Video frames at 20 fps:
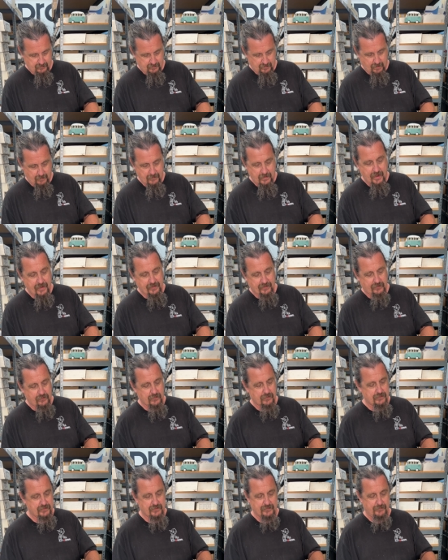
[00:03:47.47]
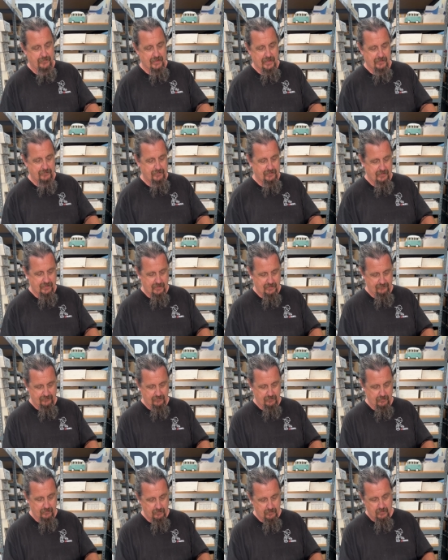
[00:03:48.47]
I'm not encouraging bad
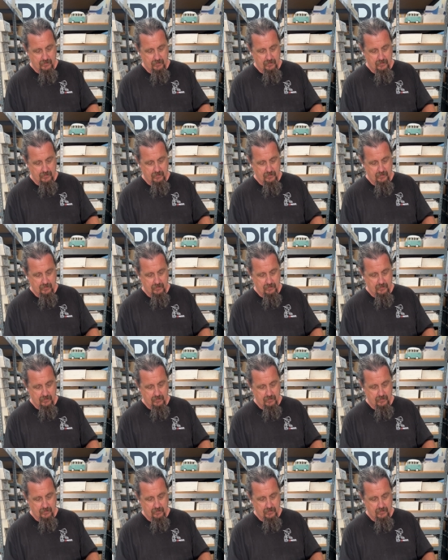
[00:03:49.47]
behavior,